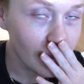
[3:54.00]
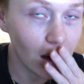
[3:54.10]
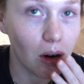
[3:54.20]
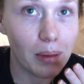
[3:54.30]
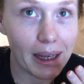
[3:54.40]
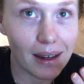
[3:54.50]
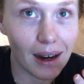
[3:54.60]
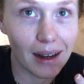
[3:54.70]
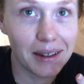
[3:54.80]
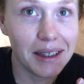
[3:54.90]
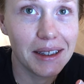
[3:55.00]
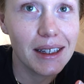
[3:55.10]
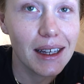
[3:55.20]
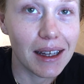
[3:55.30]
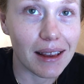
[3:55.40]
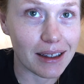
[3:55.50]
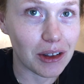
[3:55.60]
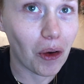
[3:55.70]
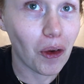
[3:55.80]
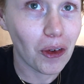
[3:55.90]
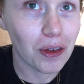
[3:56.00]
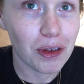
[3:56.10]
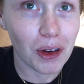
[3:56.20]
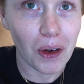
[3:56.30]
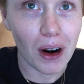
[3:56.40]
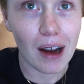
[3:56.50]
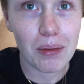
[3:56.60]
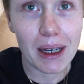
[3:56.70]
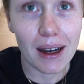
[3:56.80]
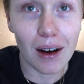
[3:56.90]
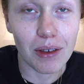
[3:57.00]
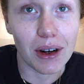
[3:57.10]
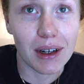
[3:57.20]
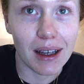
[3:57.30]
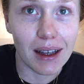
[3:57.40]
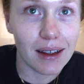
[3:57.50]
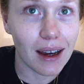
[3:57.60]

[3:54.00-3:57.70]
oh my god, like the whole floor have been covered in,